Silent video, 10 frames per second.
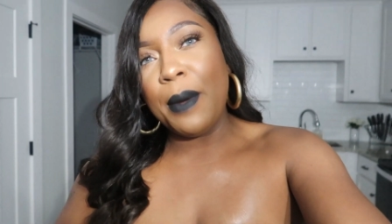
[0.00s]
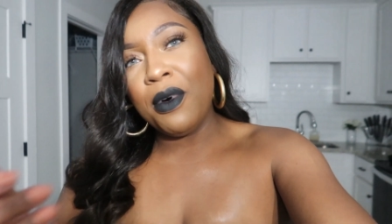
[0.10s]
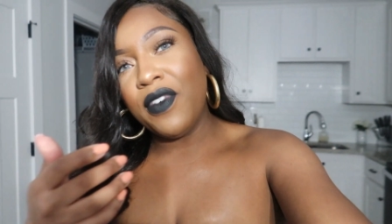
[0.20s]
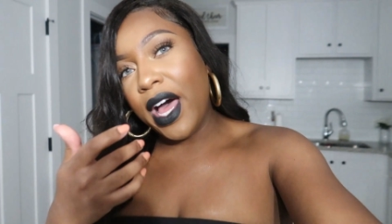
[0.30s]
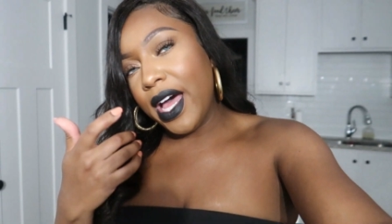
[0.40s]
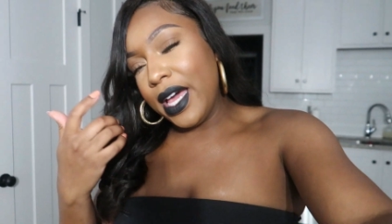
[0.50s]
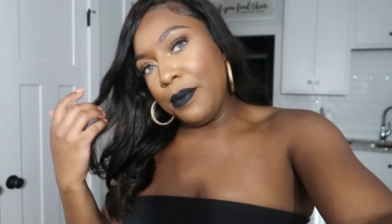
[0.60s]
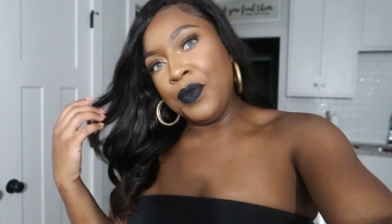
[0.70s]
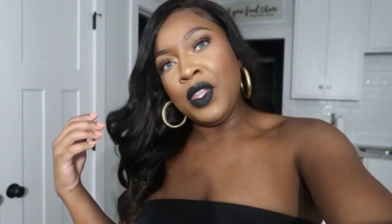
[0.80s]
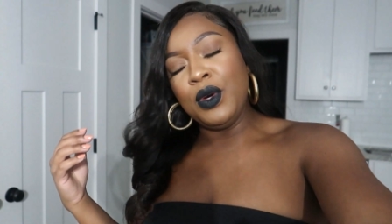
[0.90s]
type of
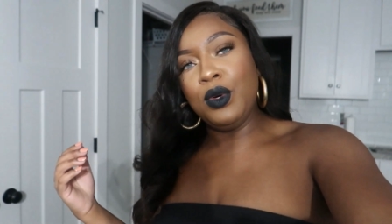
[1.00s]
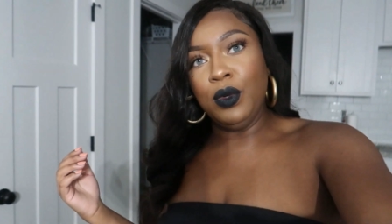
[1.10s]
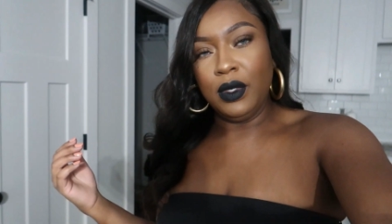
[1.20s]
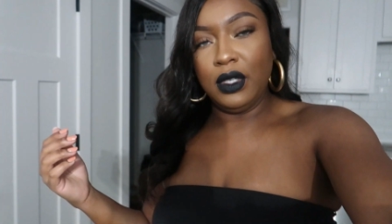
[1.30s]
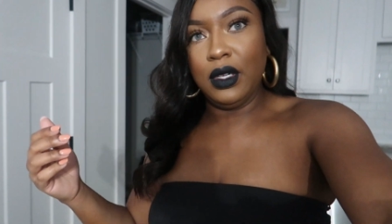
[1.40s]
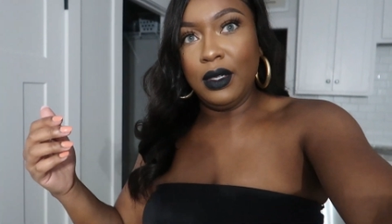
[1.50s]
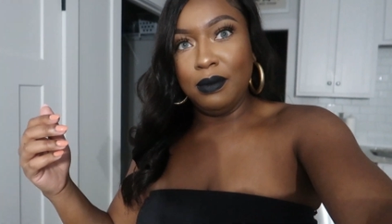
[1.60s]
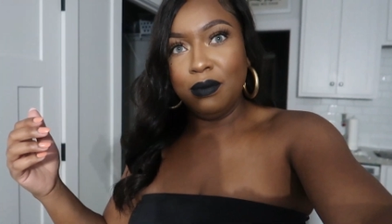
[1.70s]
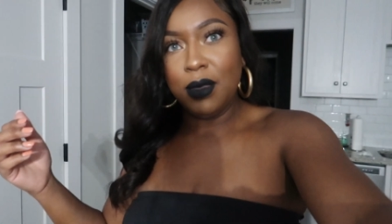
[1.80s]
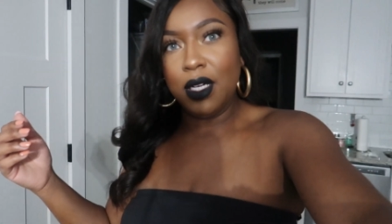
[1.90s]
vibe. Ooh, the,
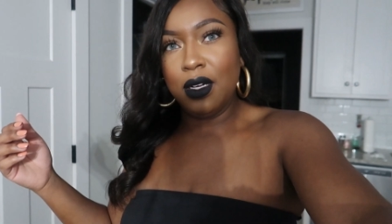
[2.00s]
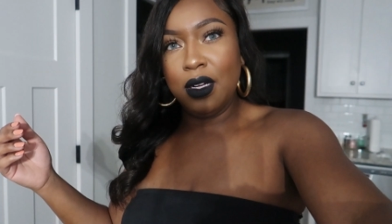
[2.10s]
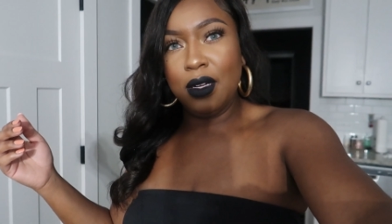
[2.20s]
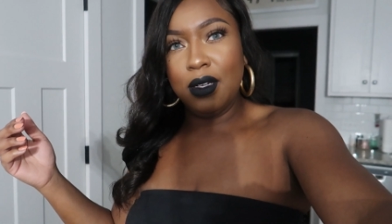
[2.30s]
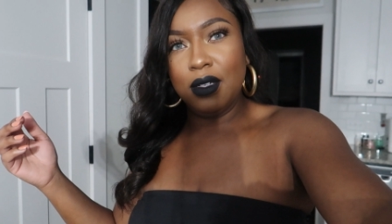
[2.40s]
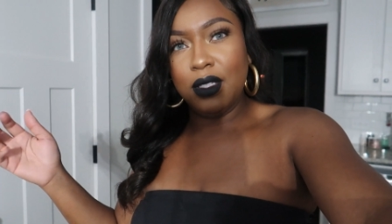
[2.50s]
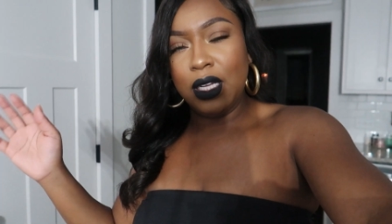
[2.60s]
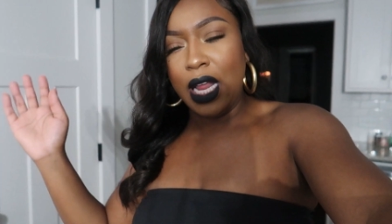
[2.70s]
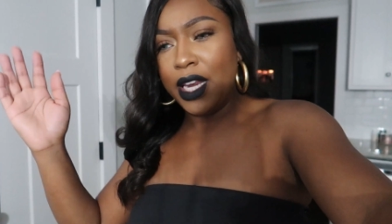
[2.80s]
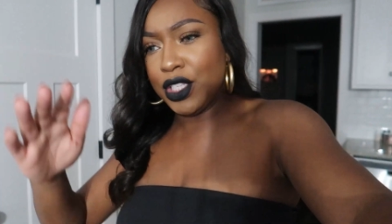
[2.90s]
uh,
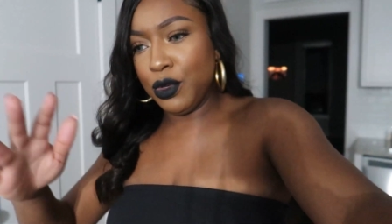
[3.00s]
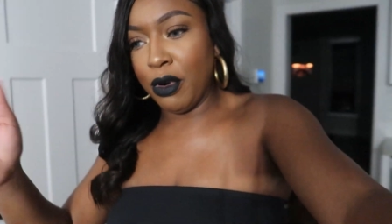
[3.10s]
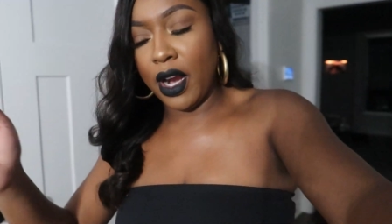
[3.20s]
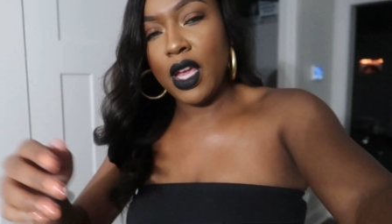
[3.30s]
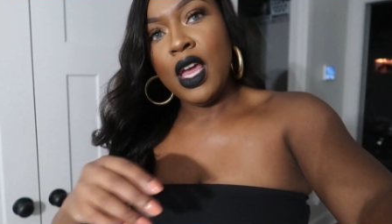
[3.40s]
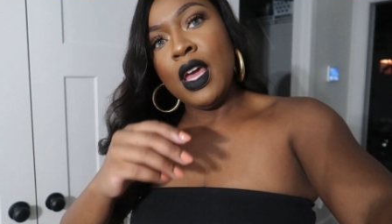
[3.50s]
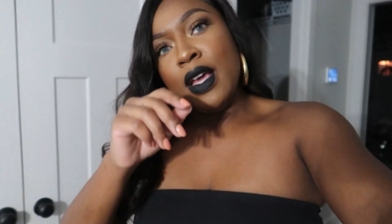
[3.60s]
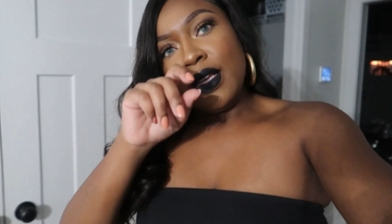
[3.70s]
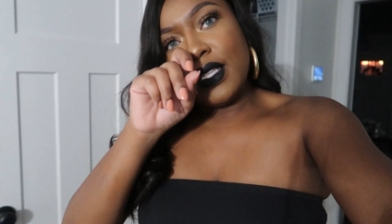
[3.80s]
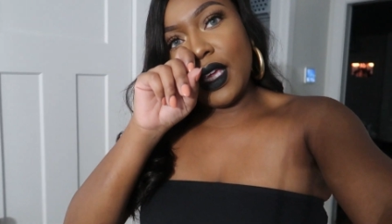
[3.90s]
the light is too bright.
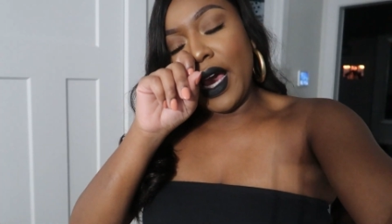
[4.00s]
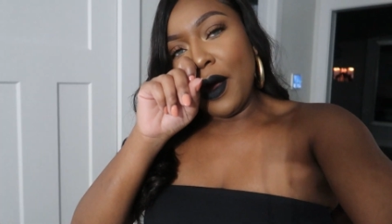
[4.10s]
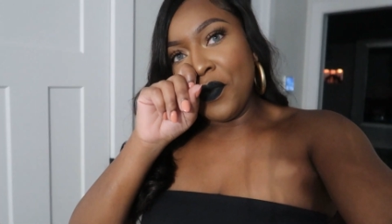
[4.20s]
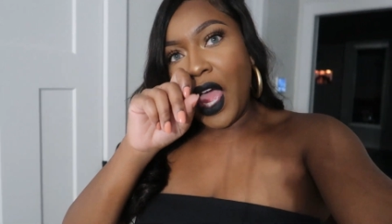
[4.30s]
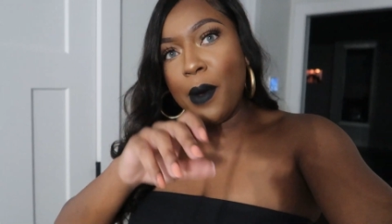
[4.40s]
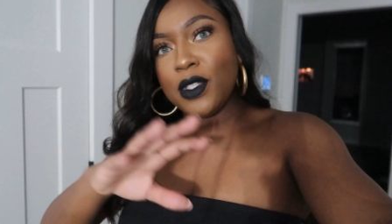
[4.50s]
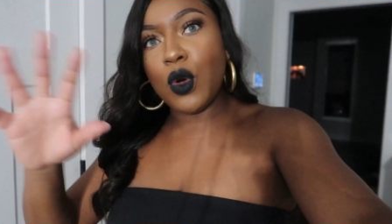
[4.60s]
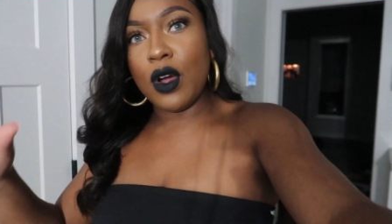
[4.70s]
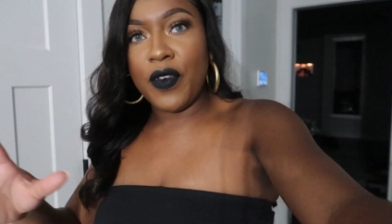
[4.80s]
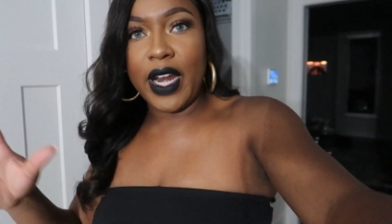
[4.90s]
So yeah, I was
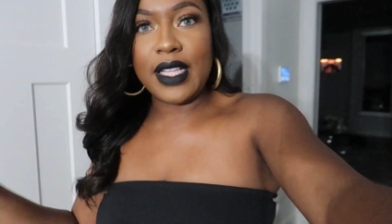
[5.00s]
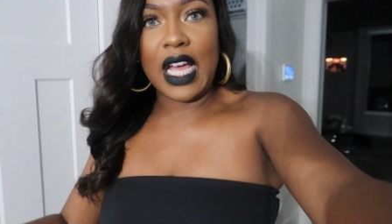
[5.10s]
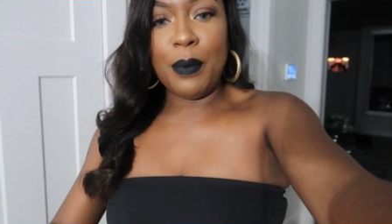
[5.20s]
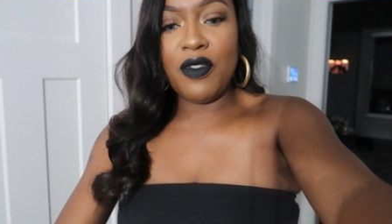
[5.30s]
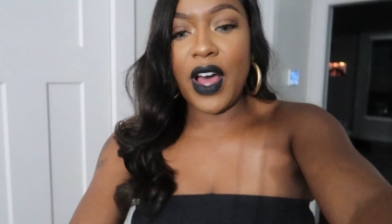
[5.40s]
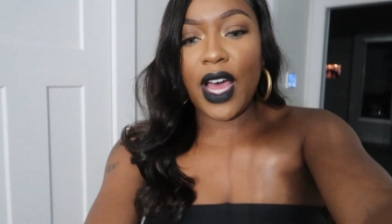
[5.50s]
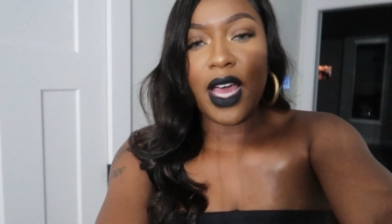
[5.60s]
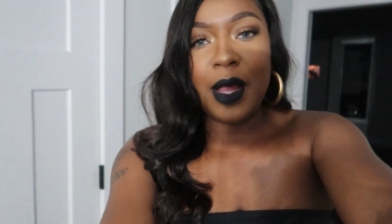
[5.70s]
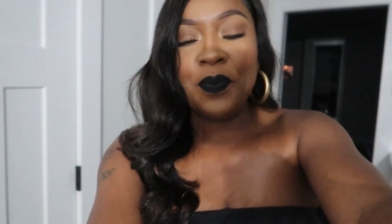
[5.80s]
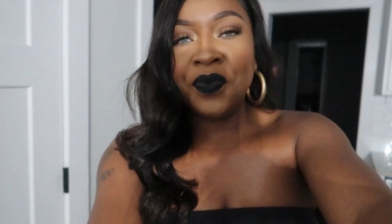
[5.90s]
going for that type of
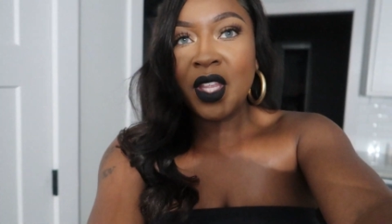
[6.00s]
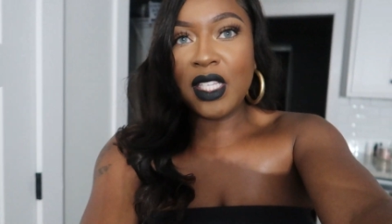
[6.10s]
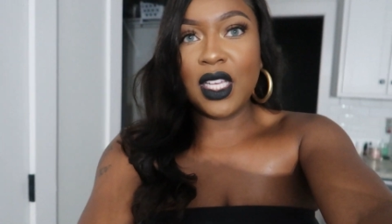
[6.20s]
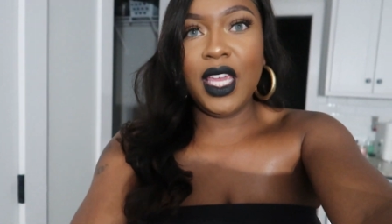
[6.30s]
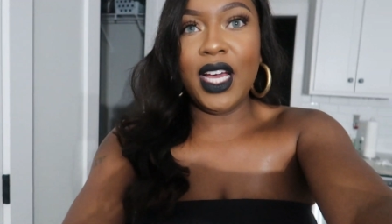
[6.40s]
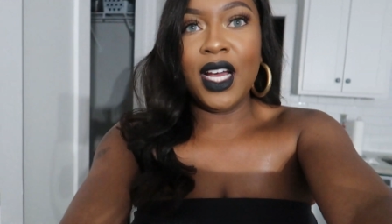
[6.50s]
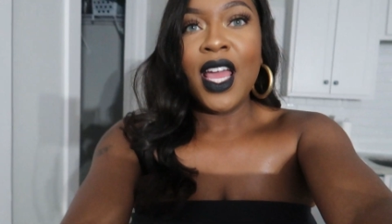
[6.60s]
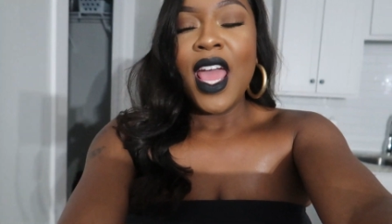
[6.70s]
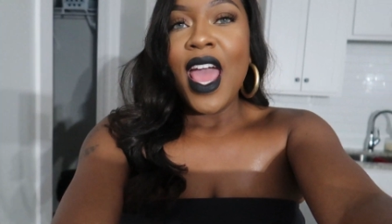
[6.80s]
vibe. So yeah.